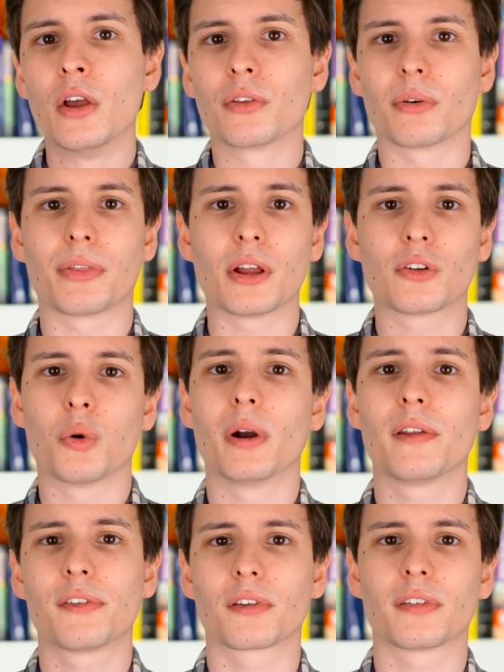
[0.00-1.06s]
So I think
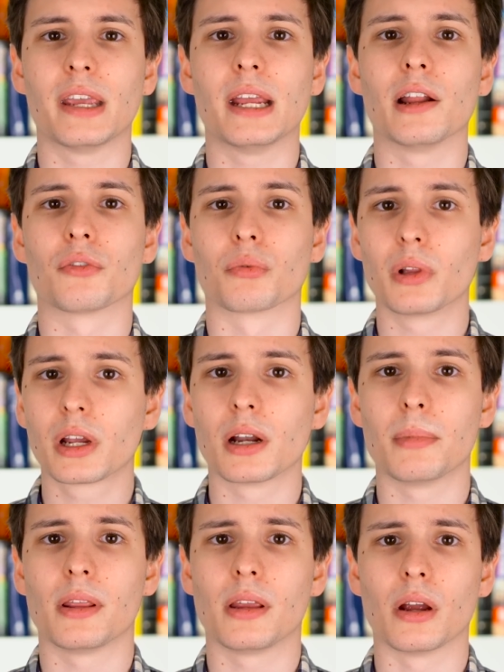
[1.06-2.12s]
2016 is really going to
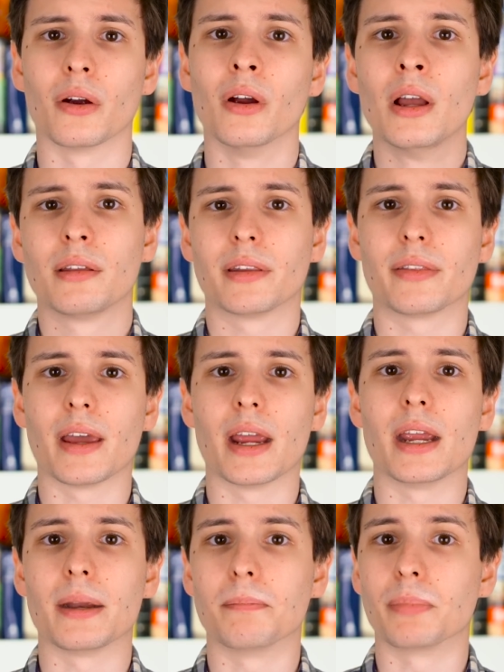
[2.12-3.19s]
be the year that they